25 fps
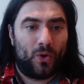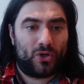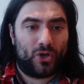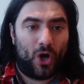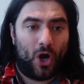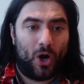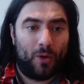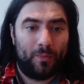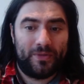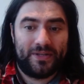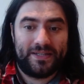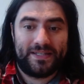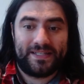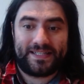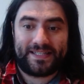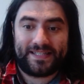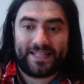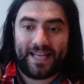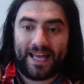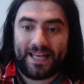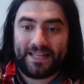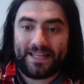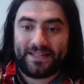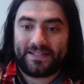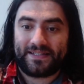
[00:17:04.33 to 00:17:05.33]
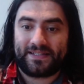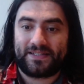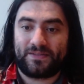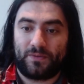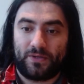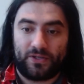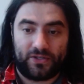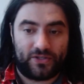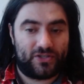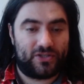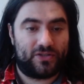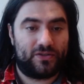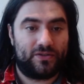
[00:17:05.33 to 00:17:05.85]
common sense,
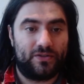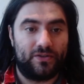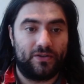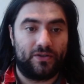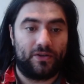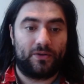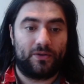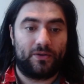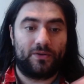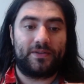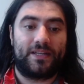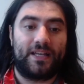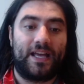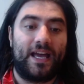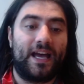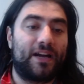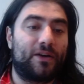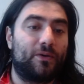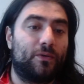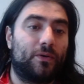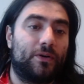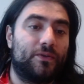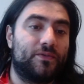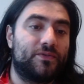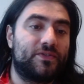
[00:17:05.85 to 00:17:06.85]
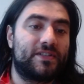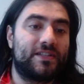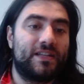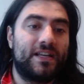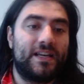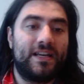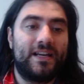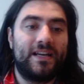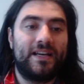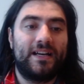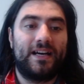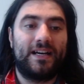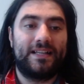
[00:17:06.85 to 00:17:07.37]
which, you know, the air quotes
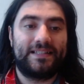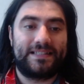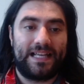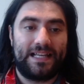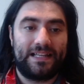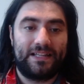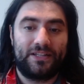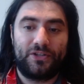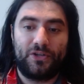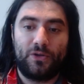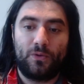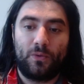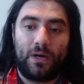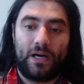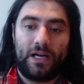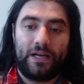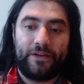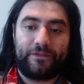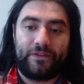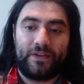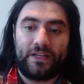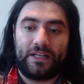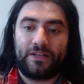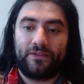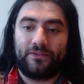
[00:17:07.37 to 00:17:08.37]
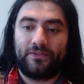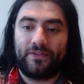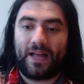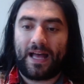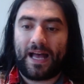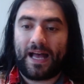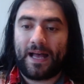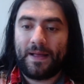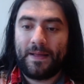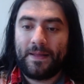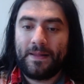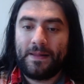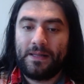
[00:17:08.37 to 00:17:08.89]
are telling you what I think of
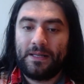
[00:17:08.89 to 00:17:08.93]
that,